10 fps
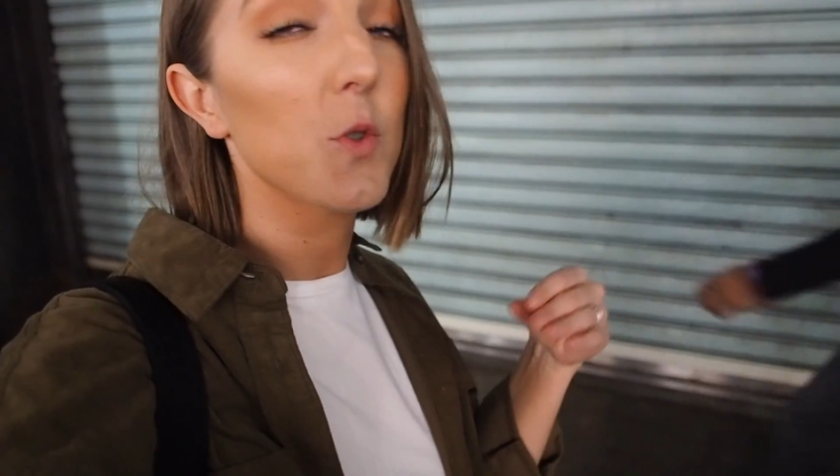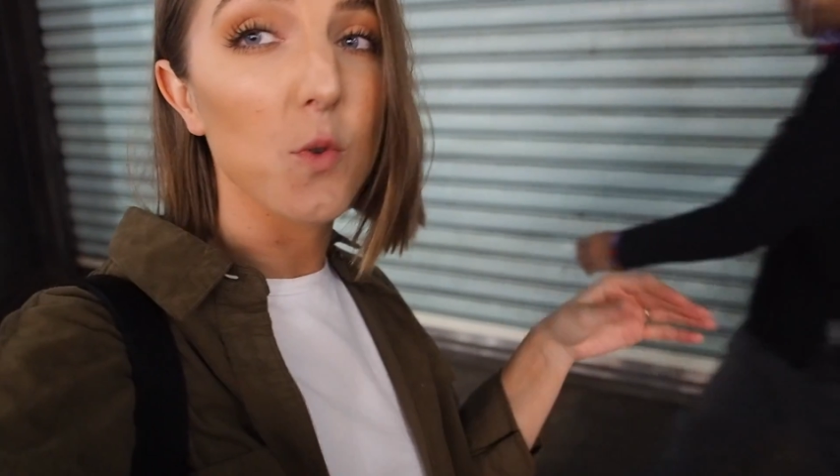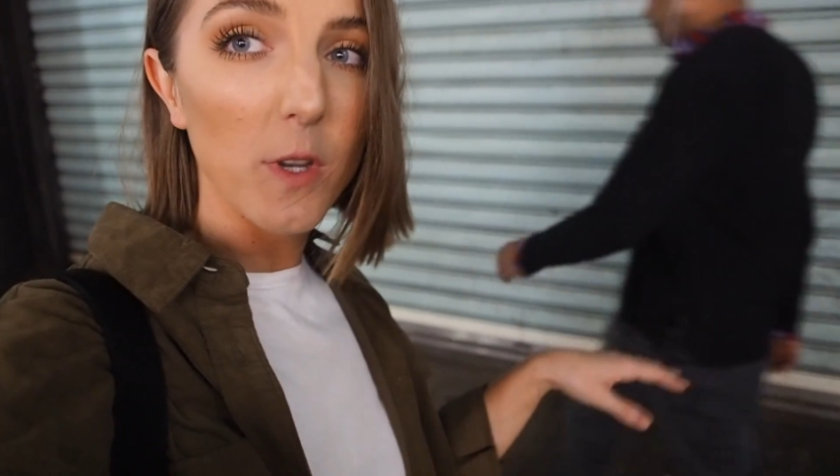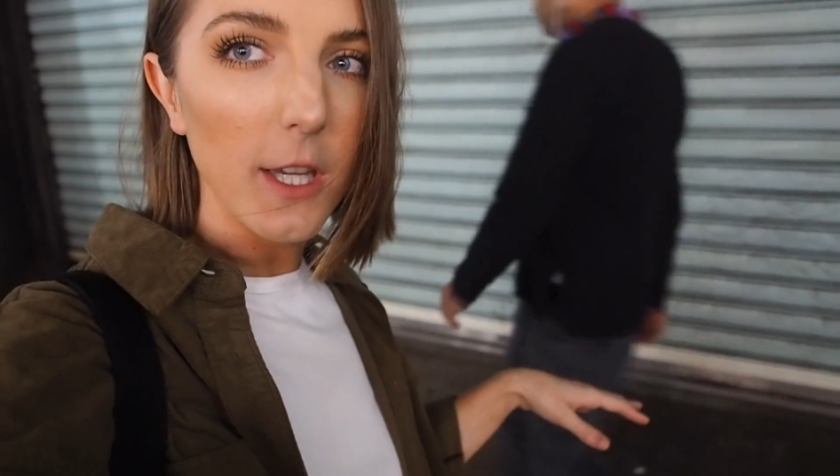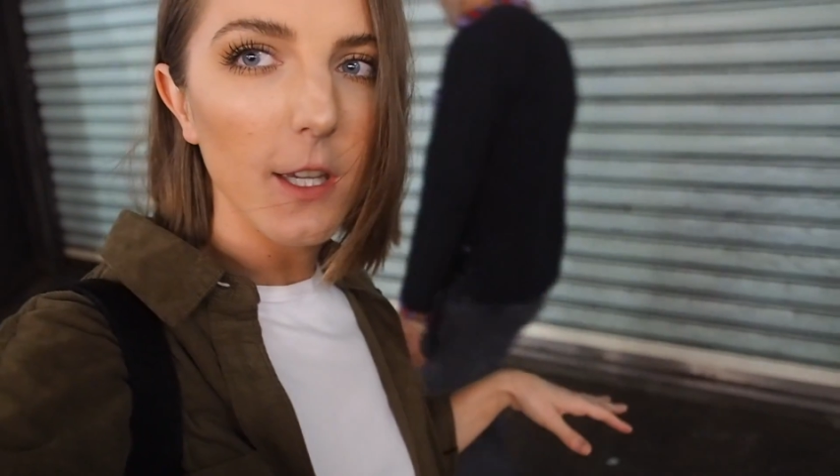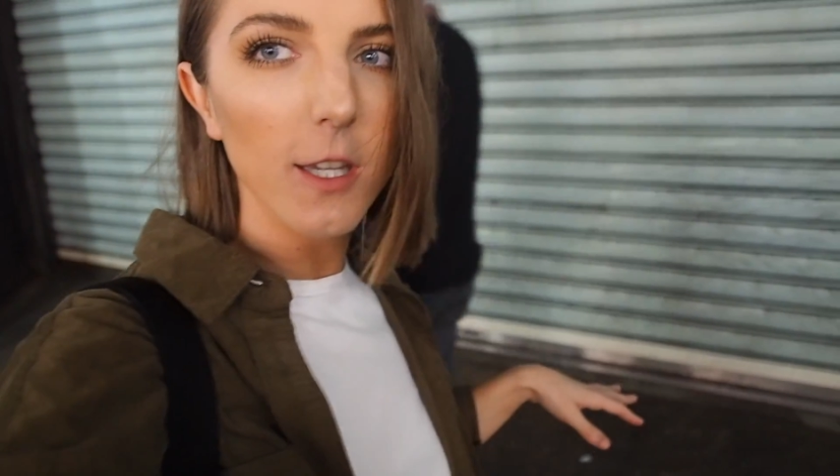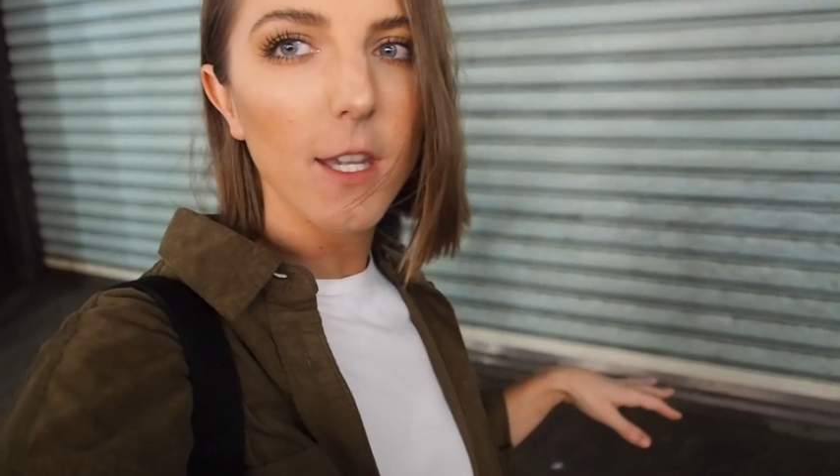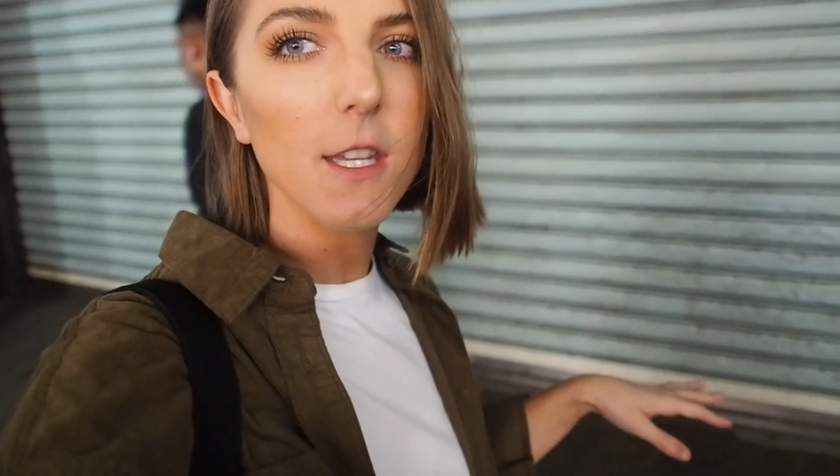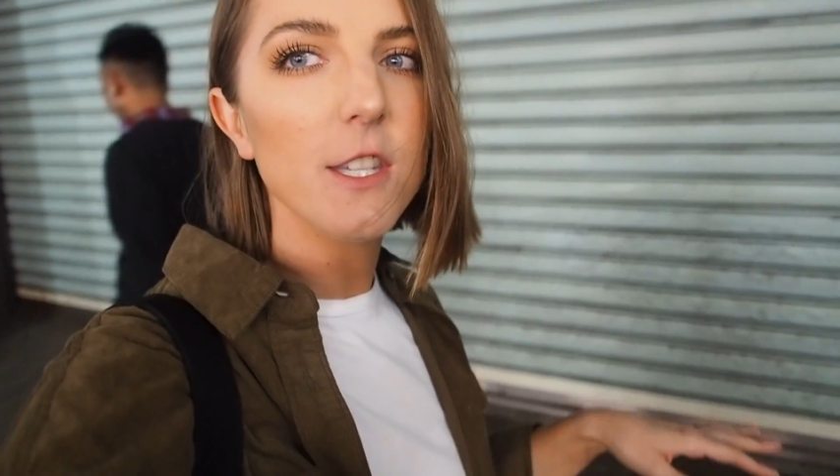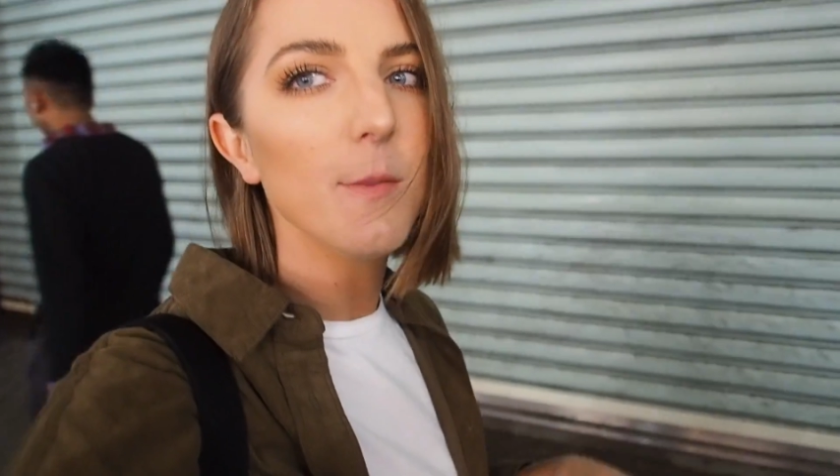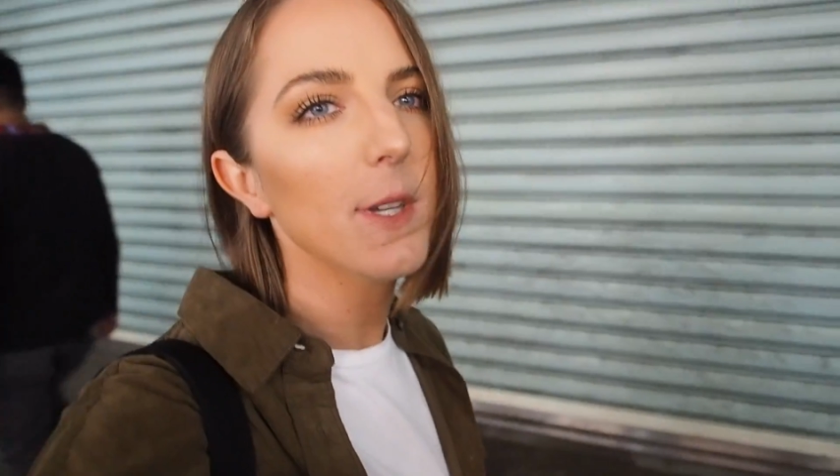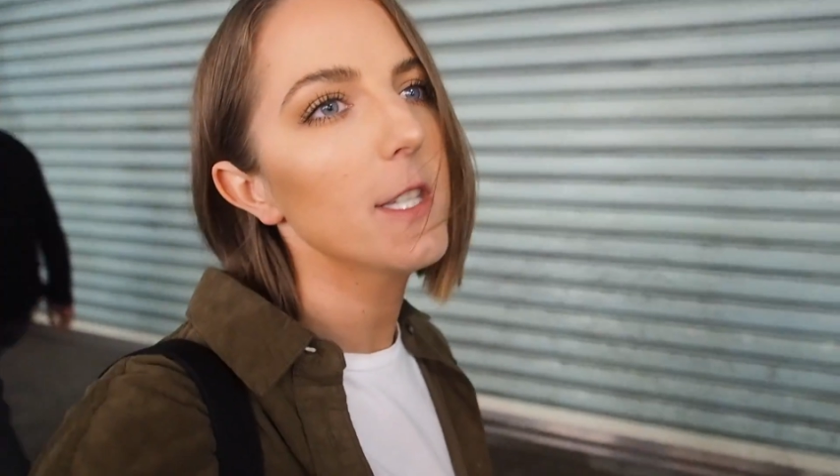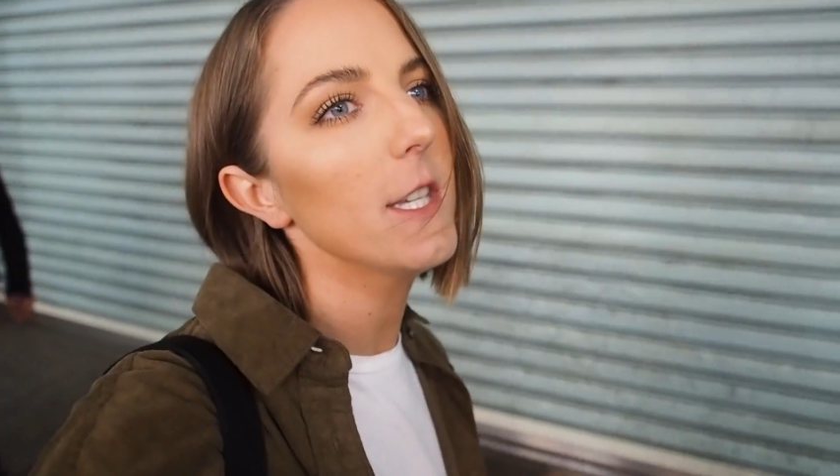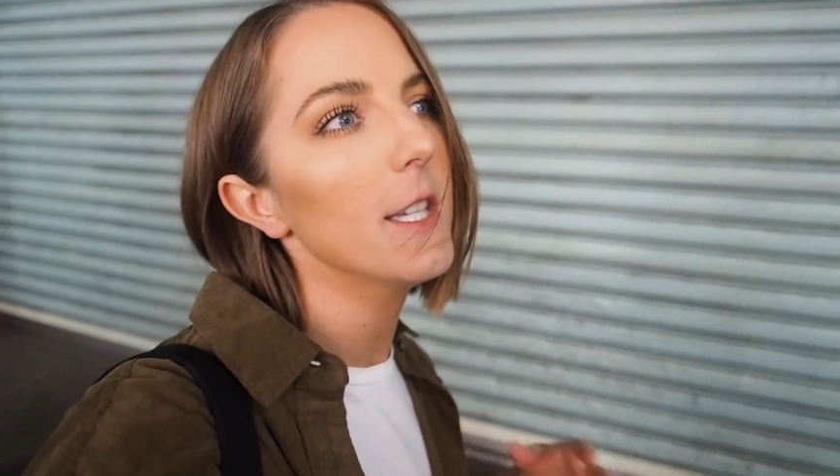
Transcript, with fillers: drink in Shinbashi